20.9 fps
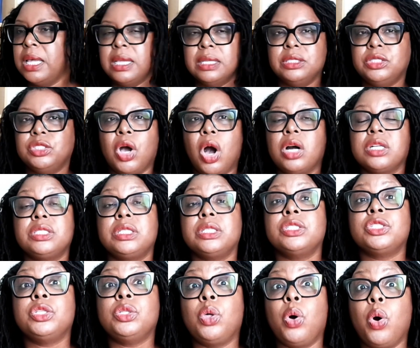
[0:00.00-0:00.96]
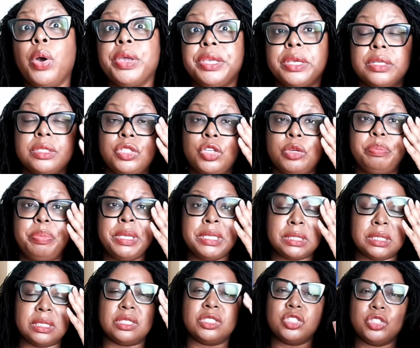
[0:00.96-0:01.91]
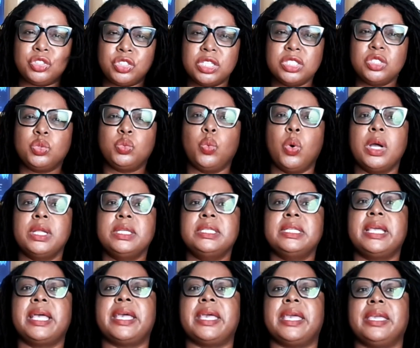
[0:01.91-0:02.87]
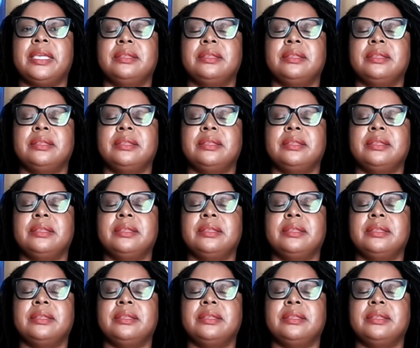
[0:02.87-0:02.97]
doctors, lawyers, you're busy. So just one day.